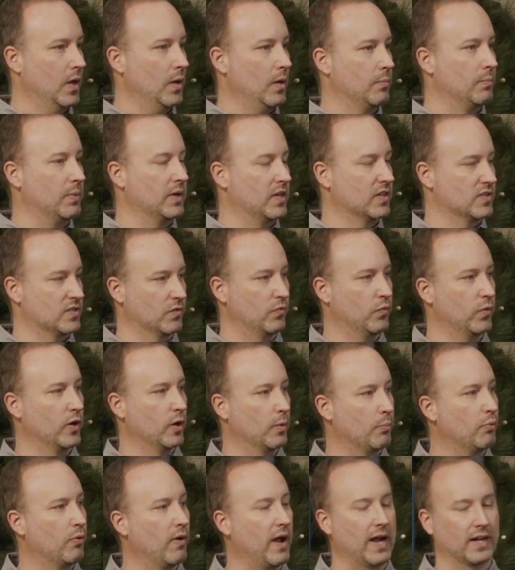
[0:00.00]
Because if we are
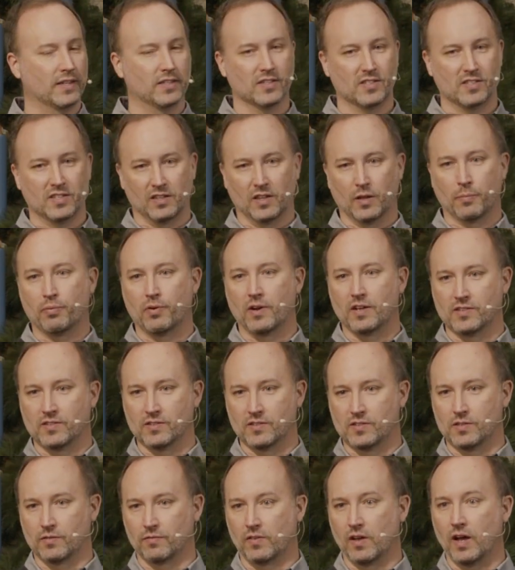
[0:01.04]
practicing the
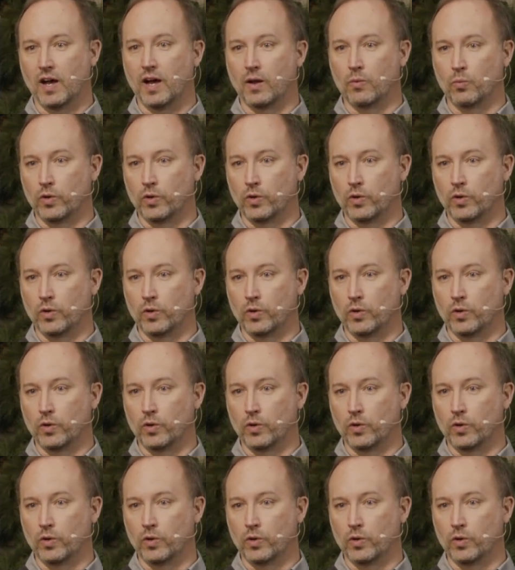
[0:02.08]
presence of God,